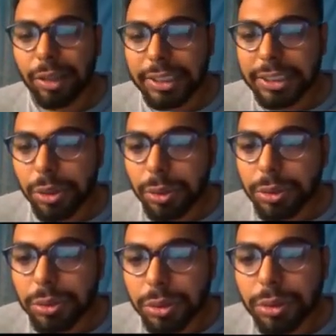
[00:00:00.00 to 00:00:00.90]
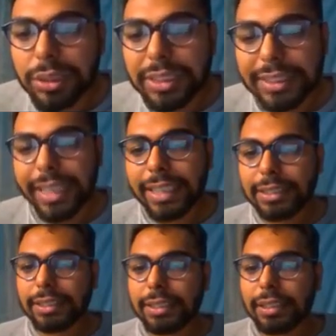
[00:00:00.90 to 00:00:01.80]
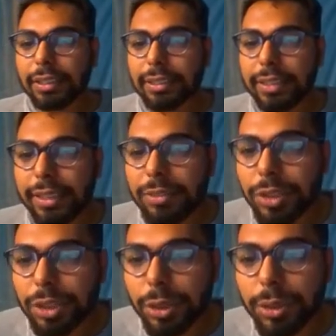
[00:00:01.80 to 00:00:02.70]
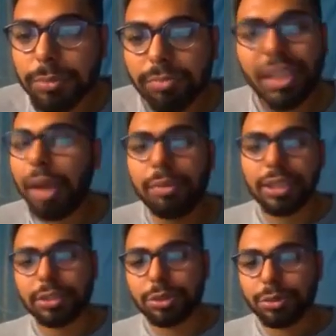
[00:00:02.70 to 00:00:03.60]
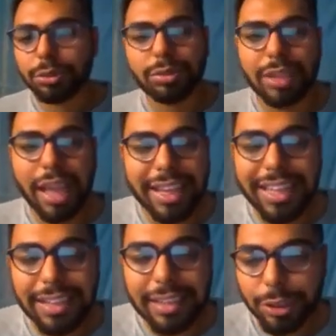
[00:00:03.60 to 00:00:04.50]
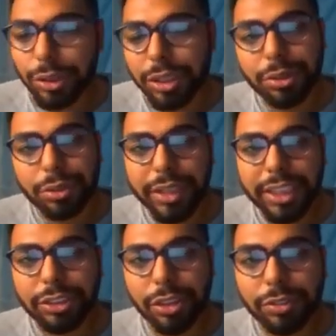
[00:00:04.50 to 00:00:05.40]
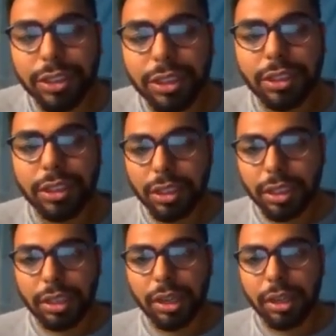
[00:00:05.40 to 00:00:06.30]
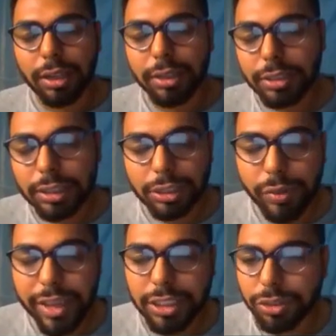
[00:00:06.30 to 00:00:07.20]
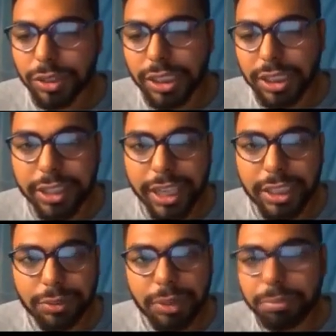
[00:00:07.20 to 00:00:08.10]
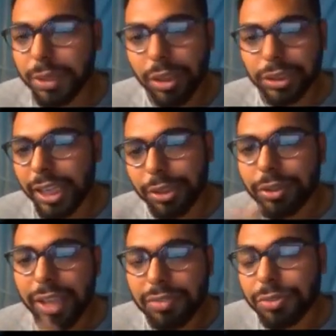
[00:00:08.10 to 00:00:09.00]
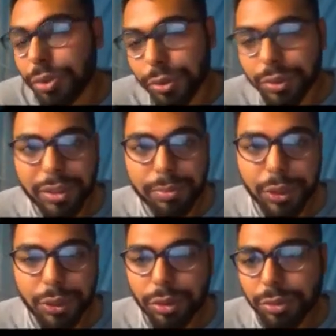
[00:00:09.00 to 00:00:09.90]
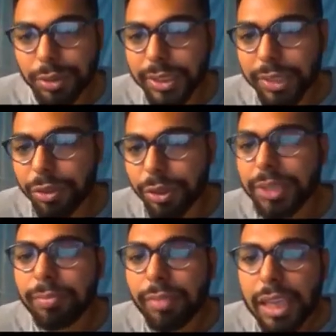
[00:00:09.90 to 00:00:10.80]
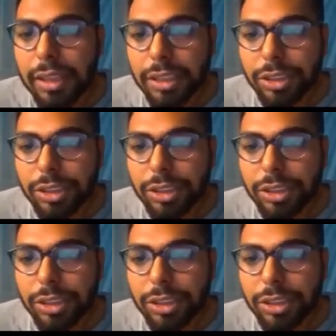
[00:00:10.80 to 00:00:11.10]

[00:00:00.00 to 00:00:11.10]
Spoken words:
Now let's go to next thing. So I can actually do rest of the queries over here as well, because I don't have to go to any particular website for it.